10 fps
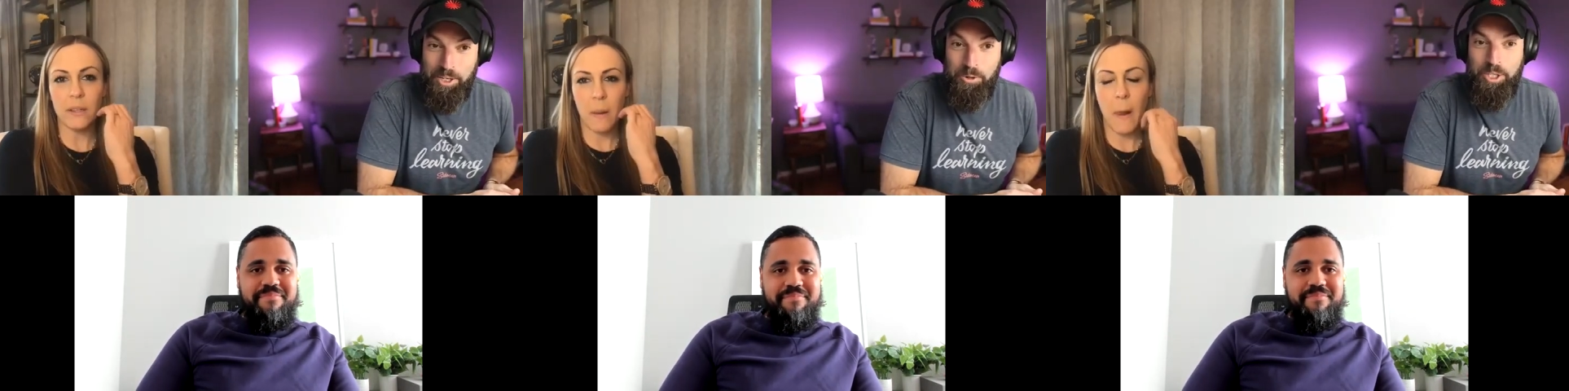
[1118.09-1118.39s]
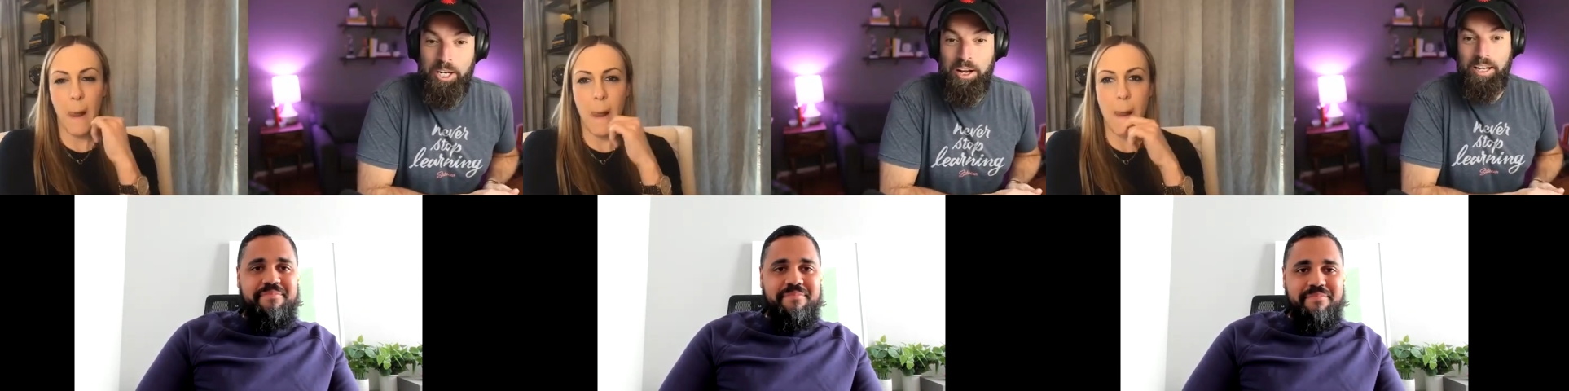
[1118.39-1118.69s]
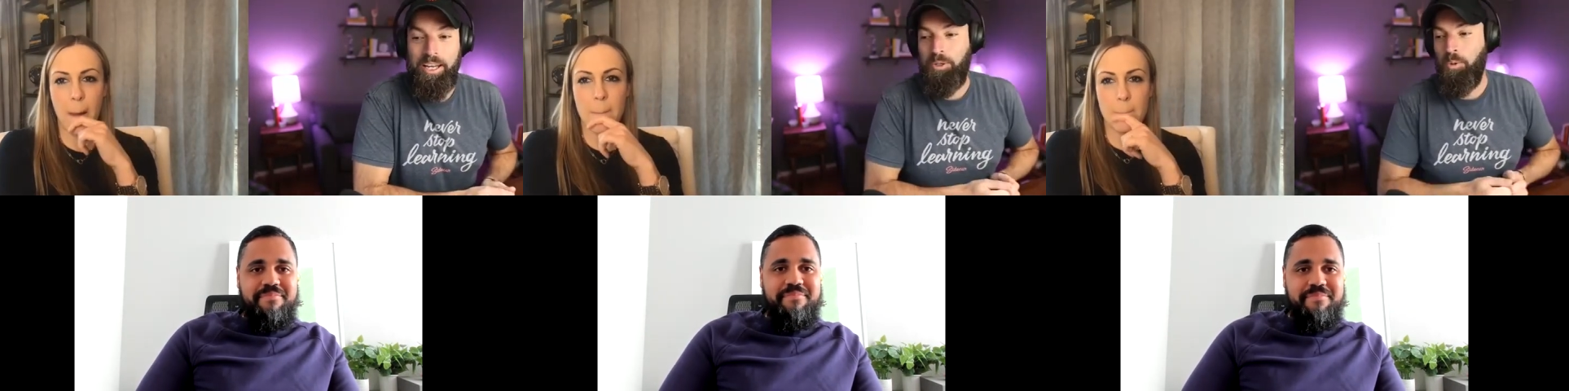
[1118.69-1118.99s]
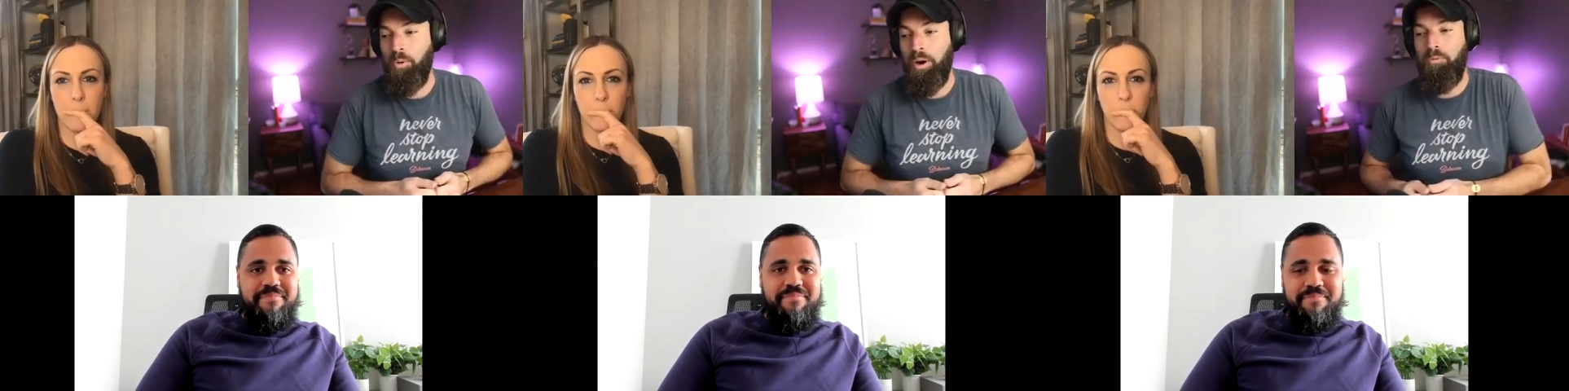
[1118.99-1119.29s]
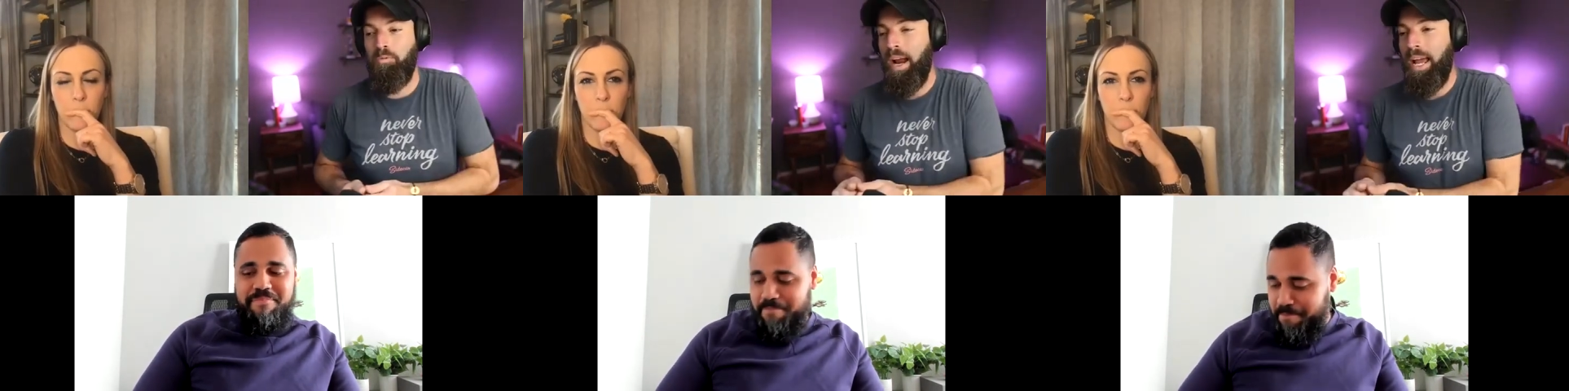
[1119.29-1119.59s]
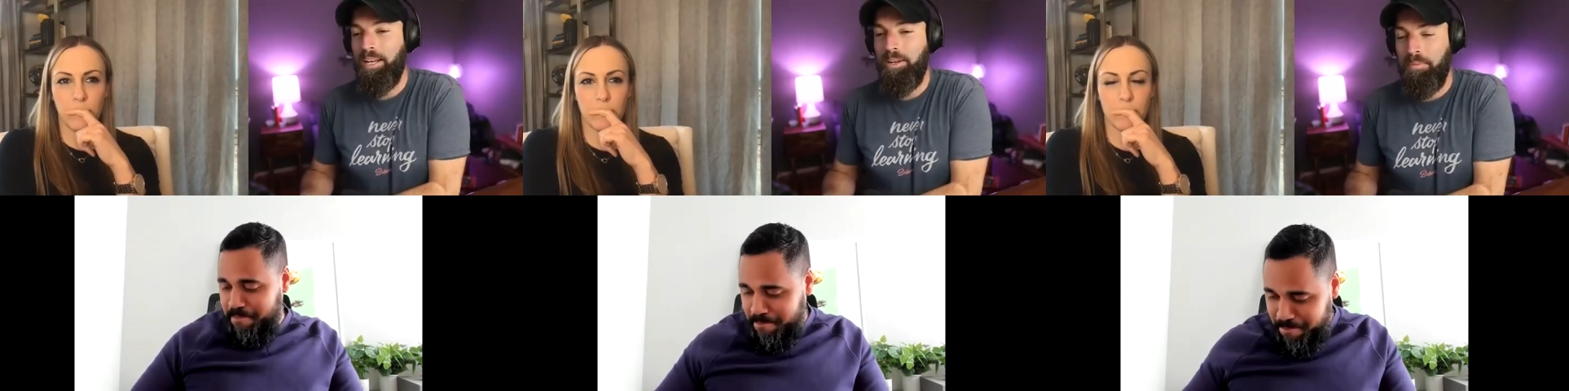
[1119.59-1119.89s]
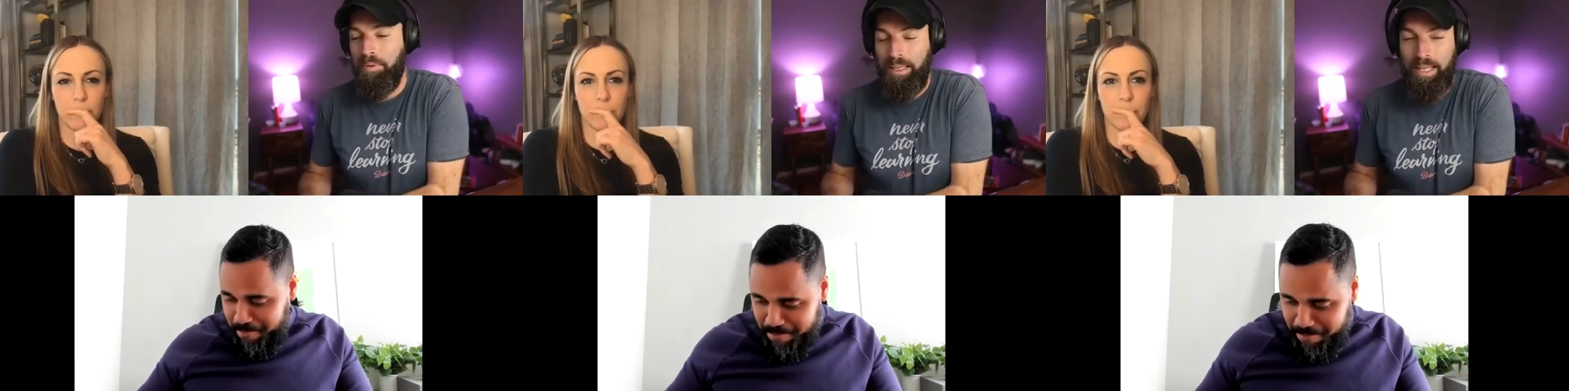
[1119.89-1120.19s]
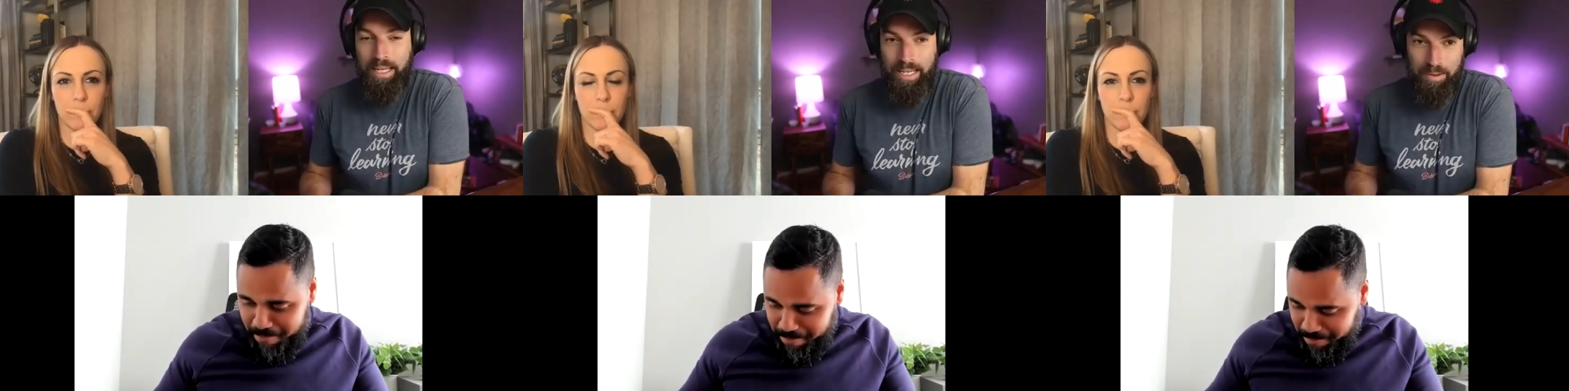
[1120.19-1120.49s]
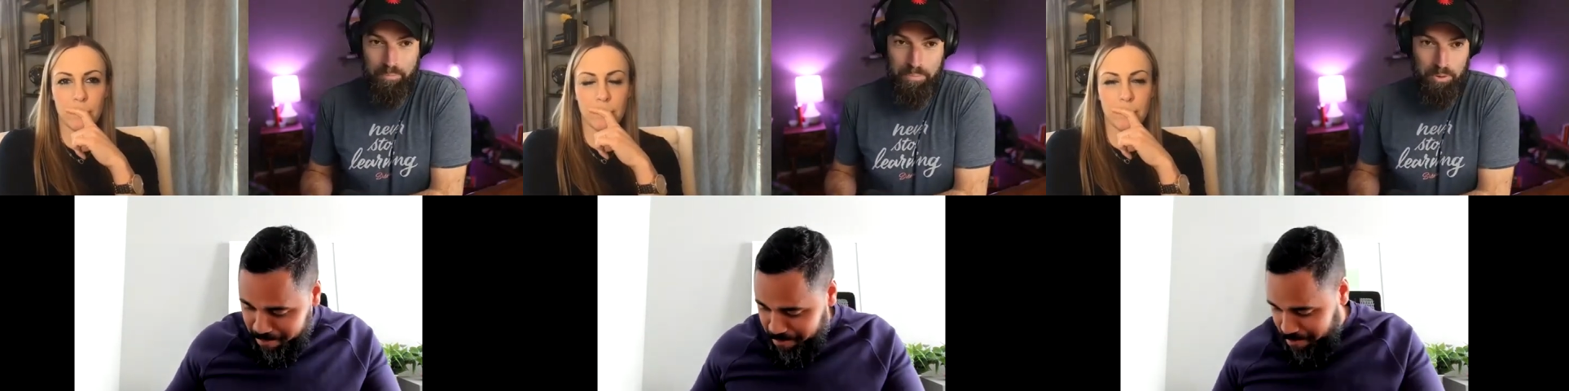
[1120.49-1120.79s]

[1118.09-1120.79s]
Speaker 1: huge nugget or a random lightning